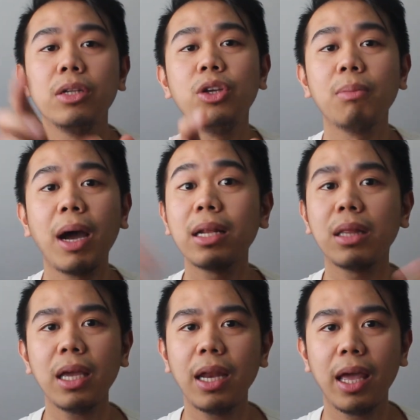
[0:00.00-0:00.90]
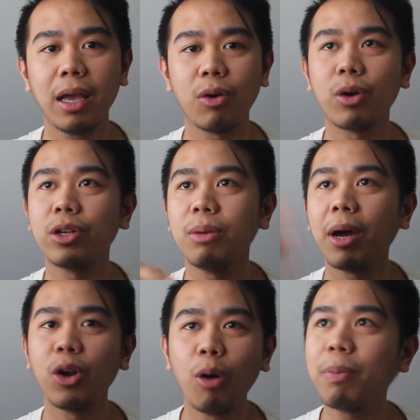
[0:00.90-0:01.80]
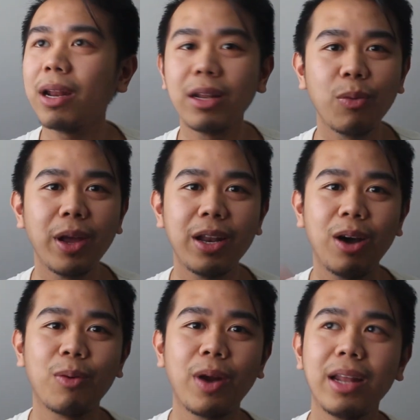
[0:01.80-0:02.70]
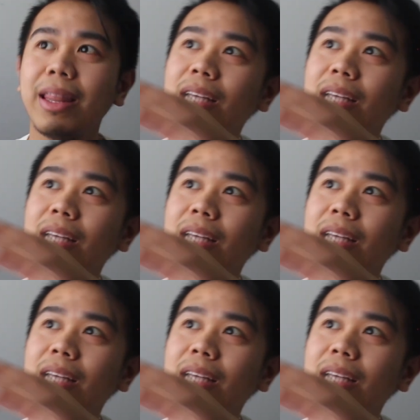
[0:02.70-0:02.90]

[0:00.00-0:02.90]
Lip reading: Do you mind cleaning, or do you mind opening the window, right?